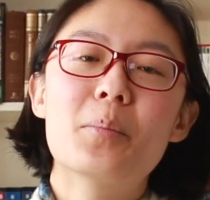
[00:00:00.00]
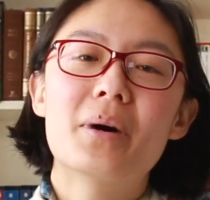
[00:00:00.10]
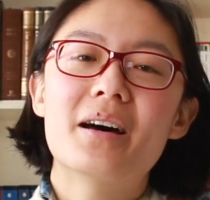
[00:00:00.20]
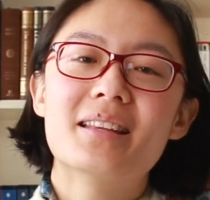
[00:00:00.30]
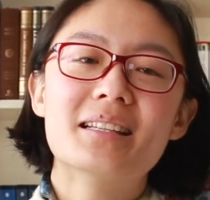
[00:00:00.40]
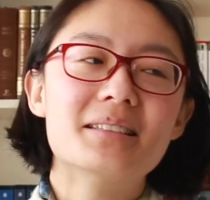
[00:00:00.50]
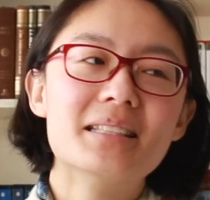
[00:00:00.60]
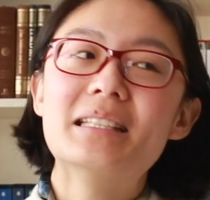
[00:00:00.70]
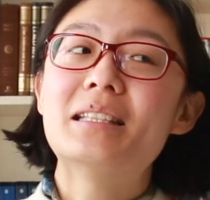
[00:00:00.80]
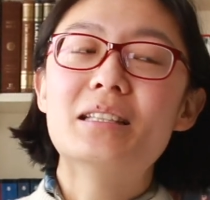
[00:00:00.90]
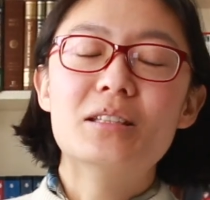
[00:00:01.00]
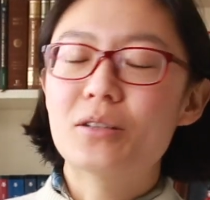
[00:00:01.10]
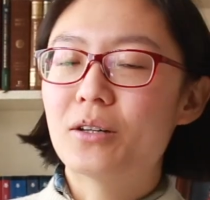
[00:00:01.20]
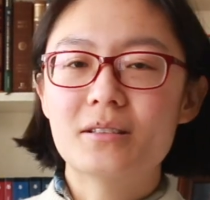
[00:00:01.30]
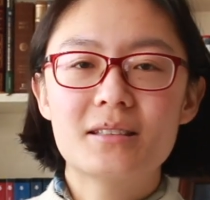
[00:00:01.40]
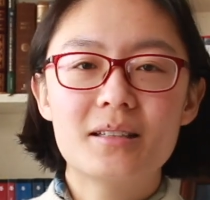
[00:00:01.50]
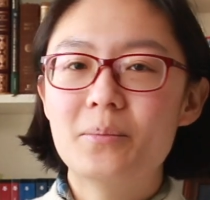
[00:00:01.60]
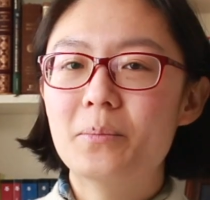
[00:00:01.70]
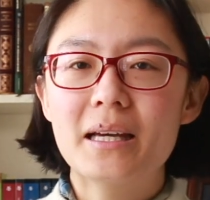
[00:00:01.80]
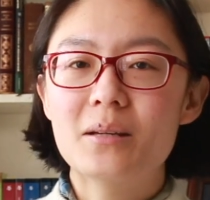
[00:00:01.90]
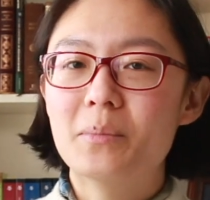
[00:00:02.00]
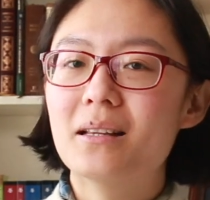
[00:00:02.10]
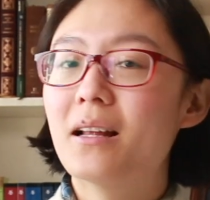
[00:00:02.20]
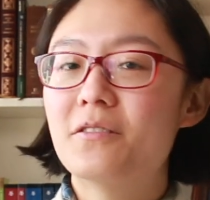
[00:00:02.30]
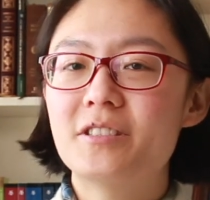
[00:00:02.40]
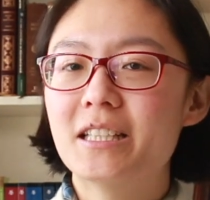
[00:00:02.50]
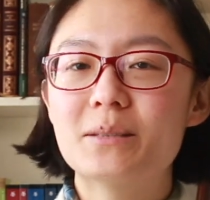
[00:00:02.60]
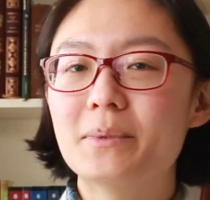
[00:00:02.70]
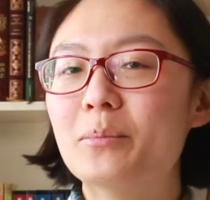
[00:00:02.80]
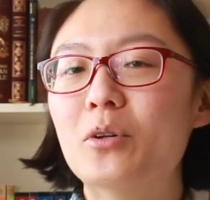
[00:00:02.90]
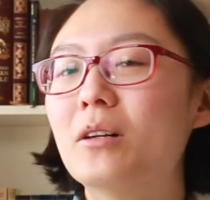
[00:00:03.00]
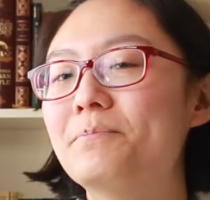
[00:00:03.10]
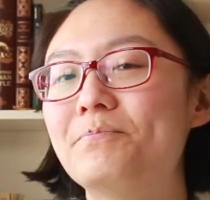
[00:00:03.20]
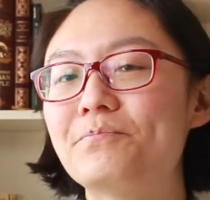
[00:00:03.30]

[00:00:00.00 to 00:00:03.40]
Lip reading: but they did not make me love Shakespeare more.